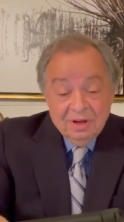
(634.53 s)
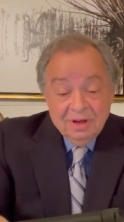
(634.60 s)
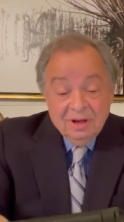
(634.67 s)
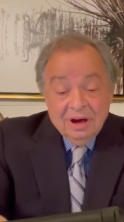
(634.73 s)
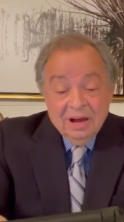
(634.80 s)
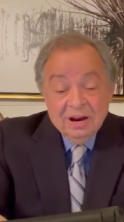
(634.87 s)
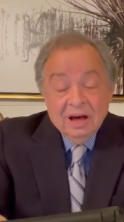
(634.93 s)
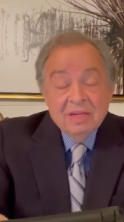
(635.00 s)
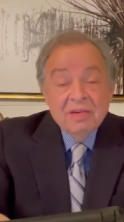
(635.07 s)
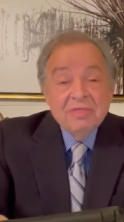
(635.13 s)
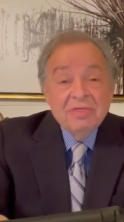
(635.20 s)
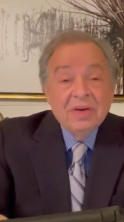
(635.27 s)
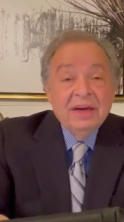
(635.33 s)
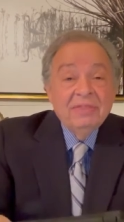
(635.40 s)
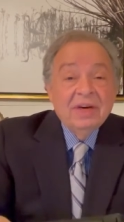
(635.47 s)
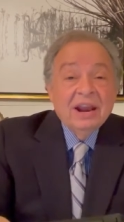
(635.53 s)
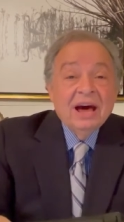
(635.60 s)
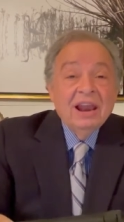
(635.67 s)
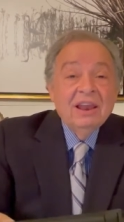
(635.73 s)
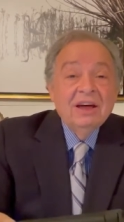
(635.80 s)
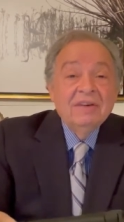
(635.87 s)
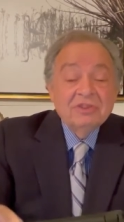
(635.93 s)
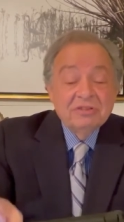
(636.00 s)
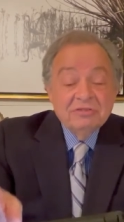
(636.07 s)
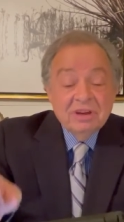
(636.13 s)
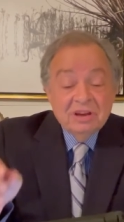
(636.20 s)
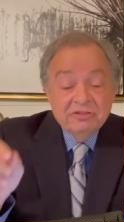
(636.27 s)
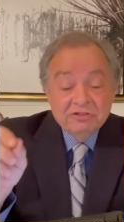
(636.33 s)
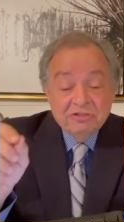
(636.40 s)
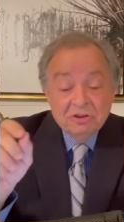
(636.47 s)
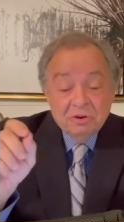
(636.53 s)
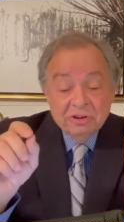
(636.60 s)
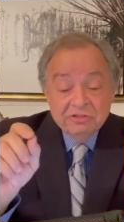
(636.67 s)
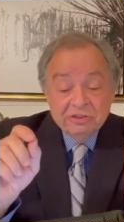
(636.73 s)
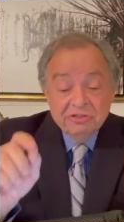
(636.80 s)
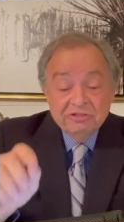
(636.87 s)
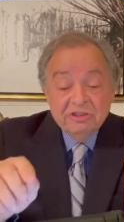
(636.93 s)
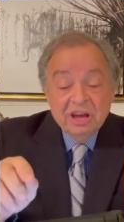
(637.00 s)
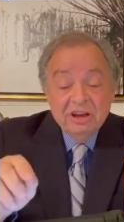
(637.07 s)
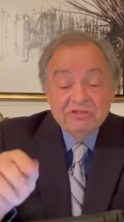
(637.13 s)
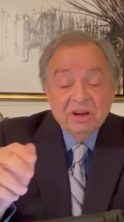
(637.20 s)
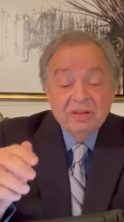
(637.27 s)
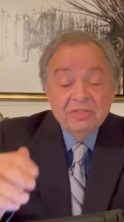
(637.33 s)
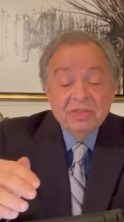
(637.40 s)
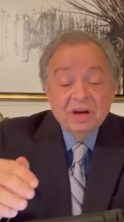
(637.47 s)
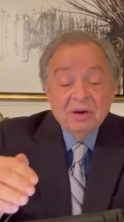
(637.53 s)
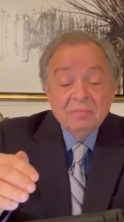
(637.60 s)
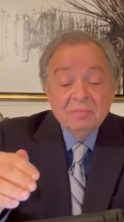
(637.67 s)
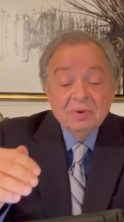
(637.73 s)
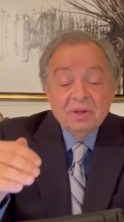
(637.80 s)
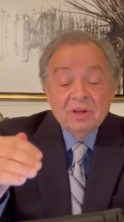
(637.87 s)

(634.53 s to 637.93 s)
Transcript: Another thing that I love to teach students is teaching them